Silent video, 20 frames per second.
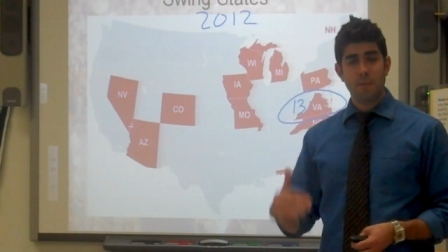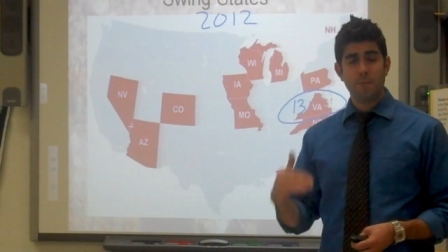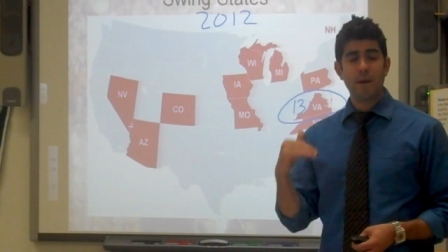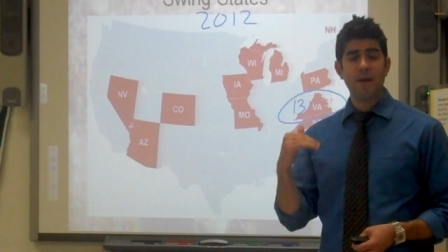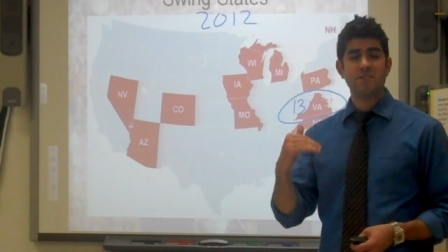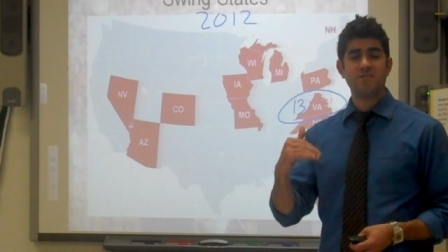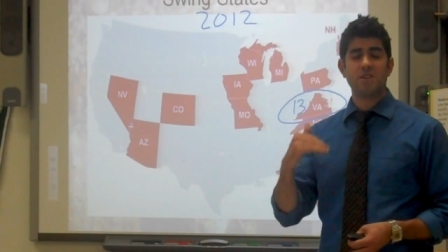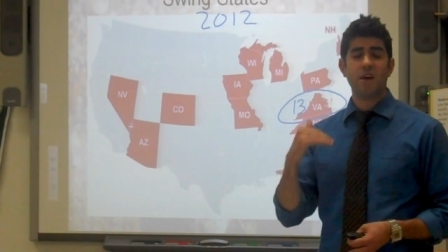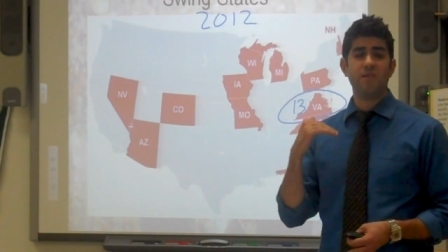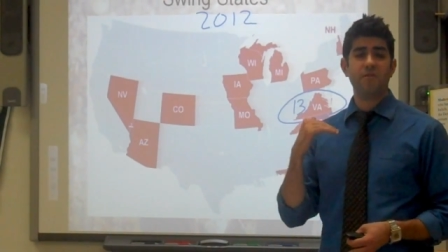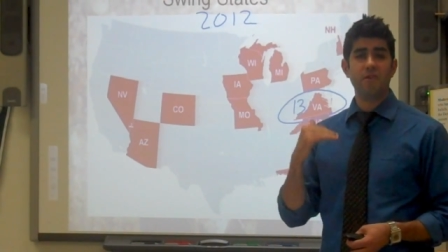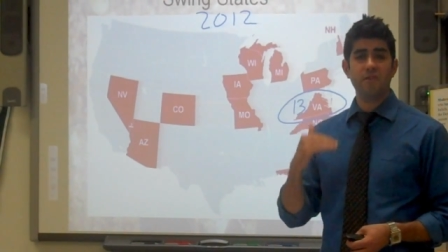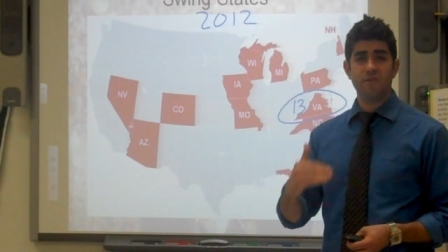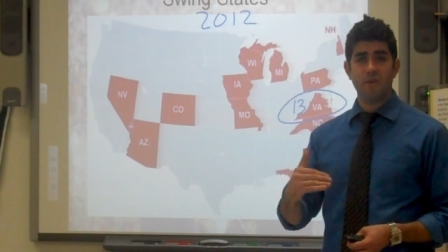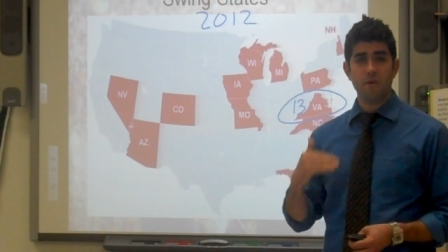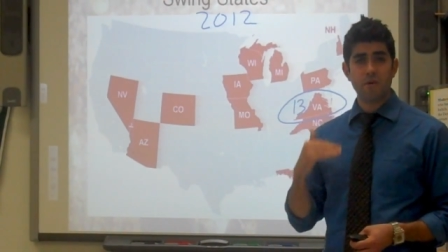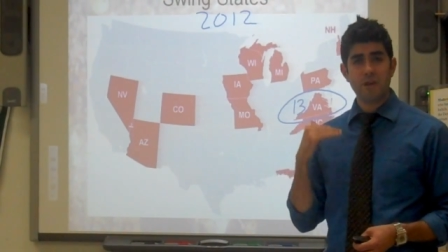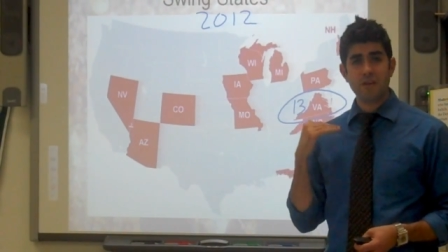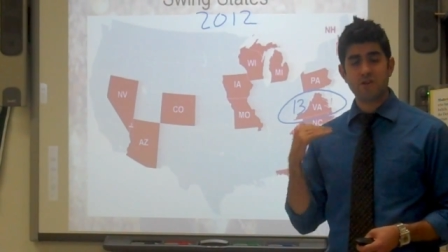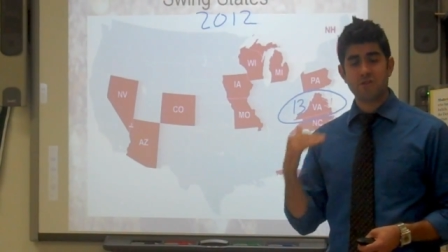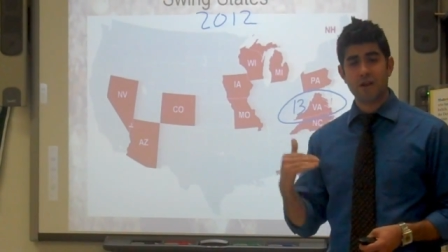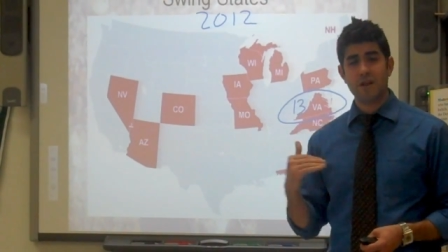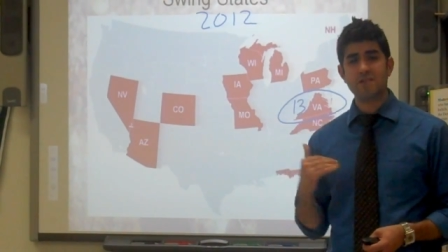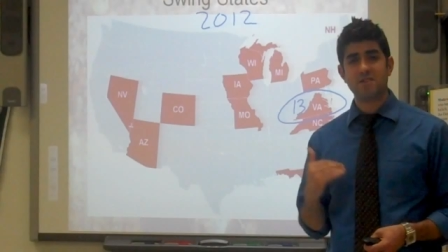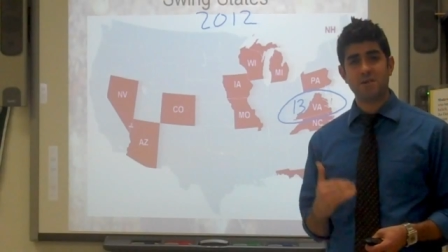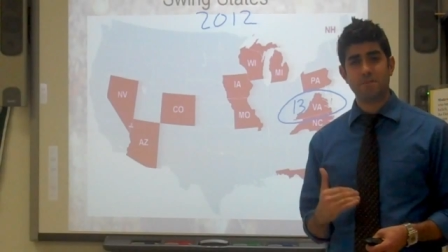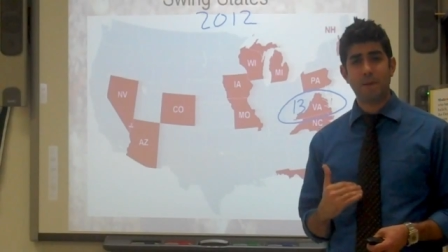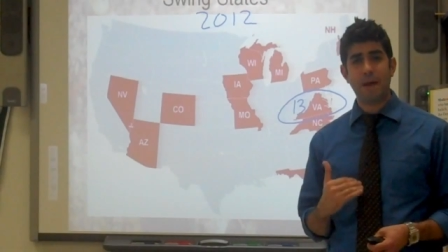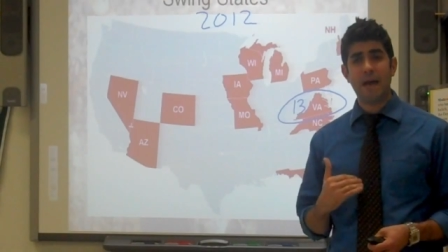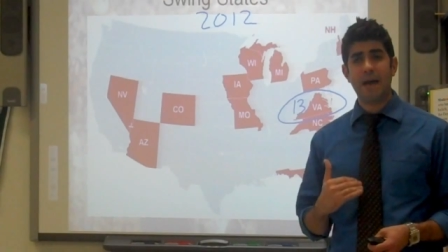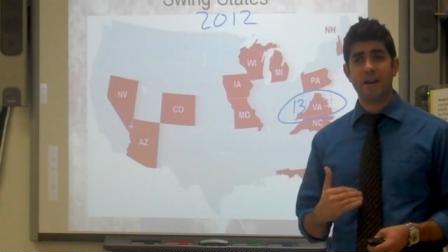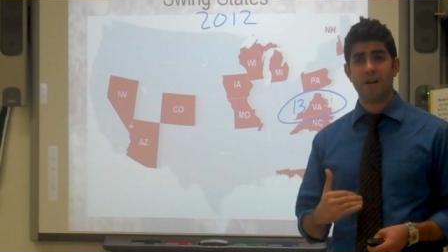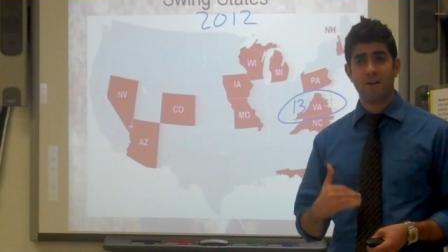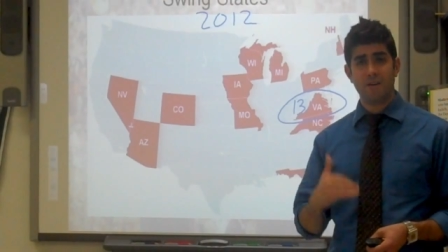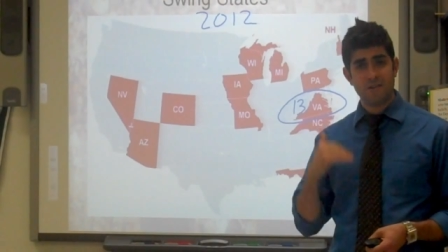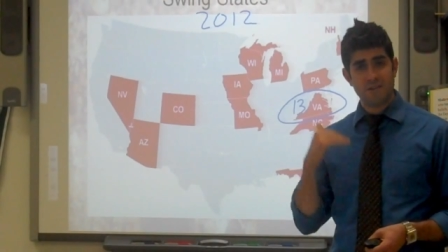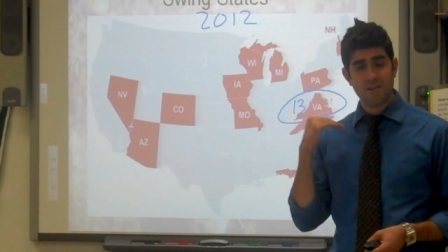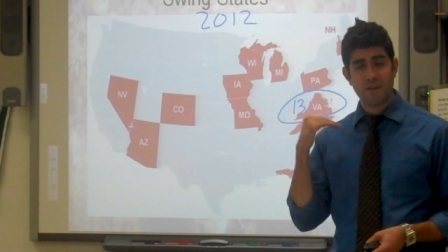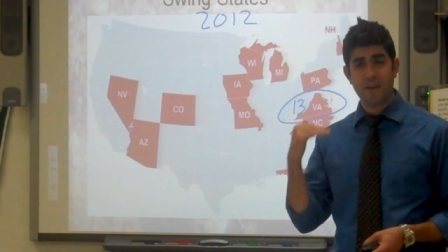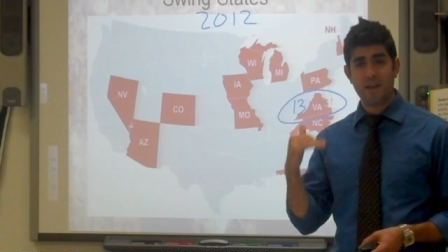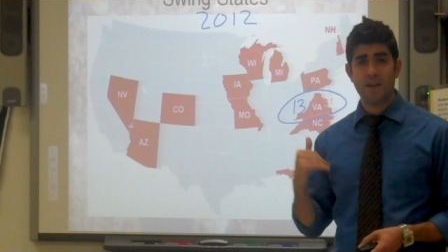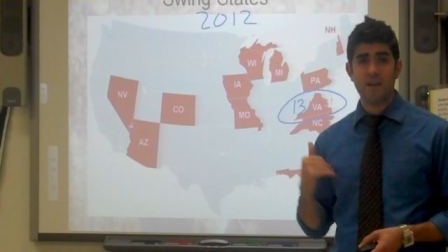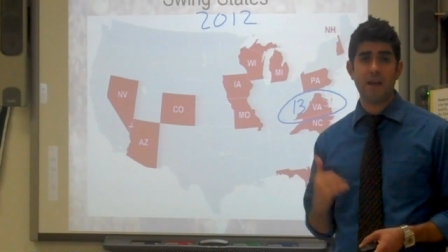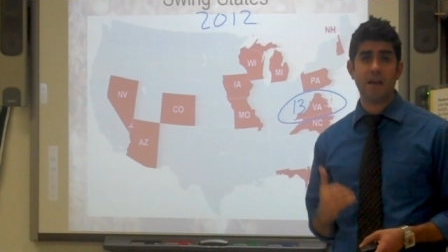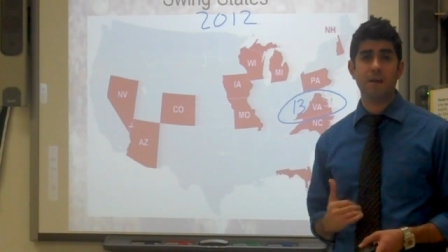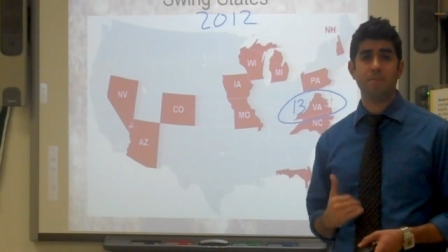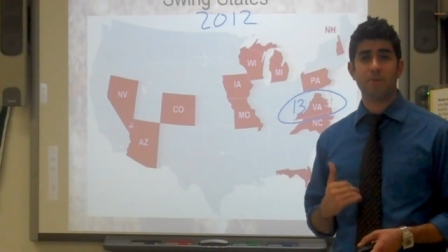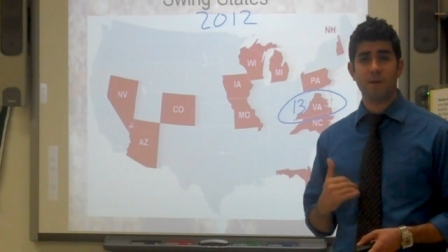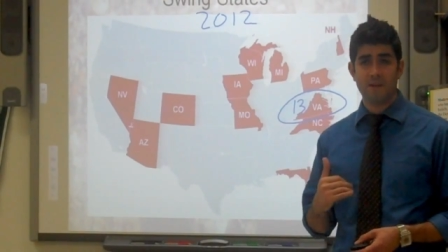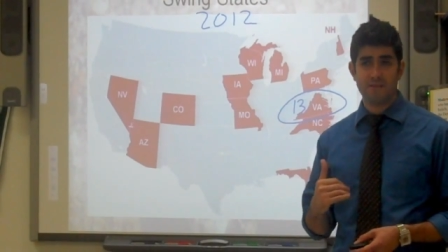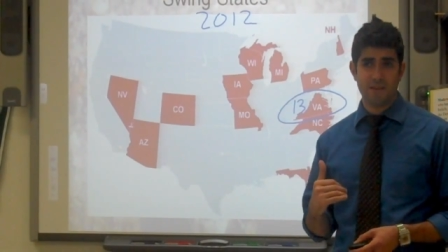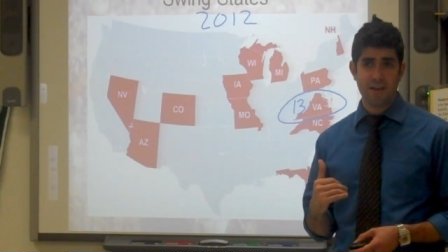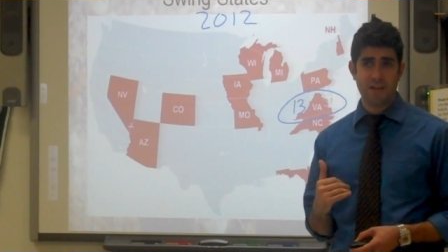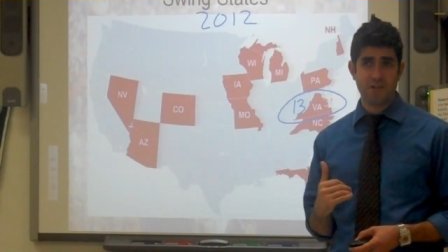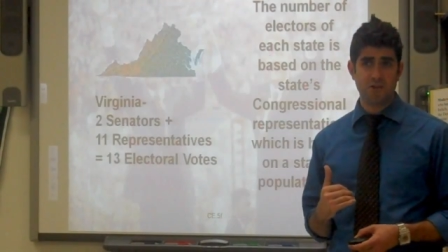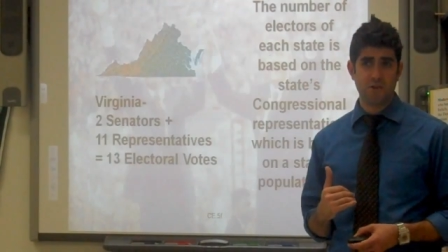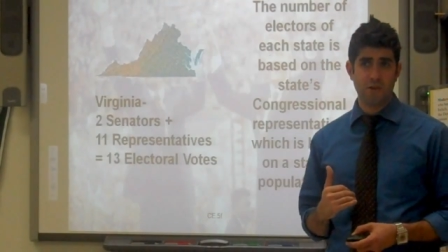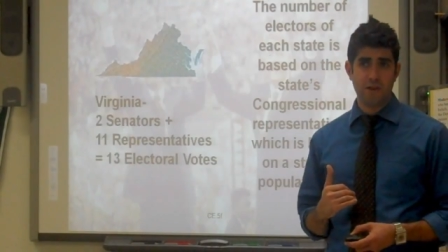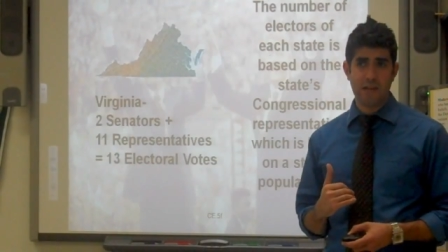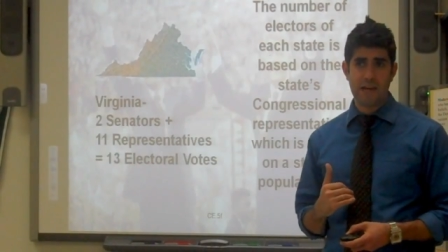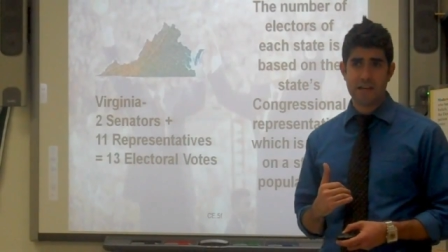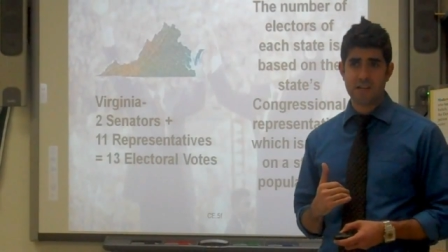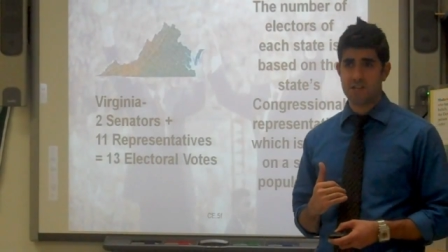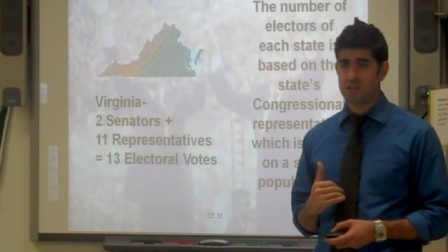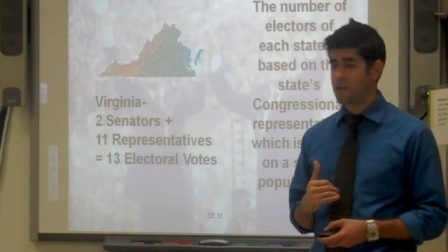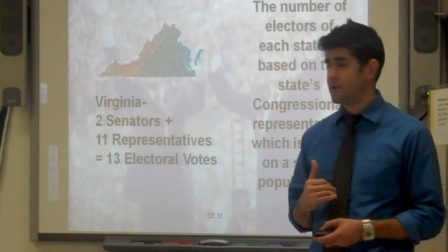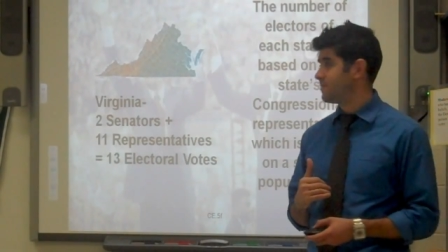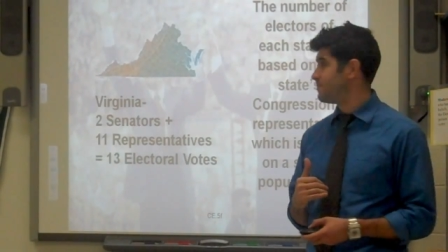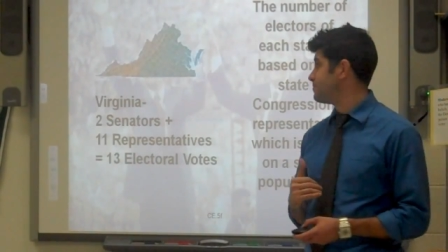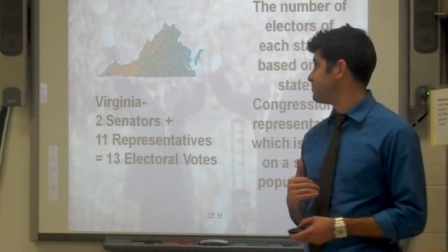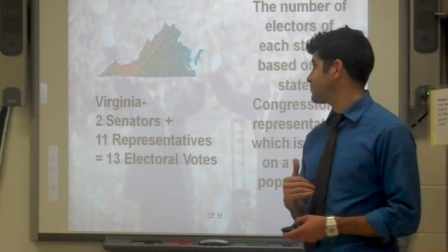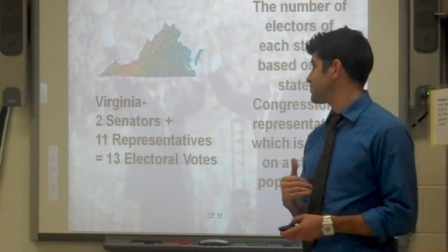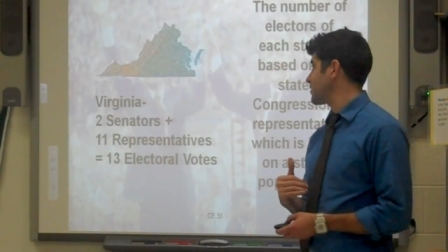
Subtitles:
based off of voting trends and patterns in a presidential election.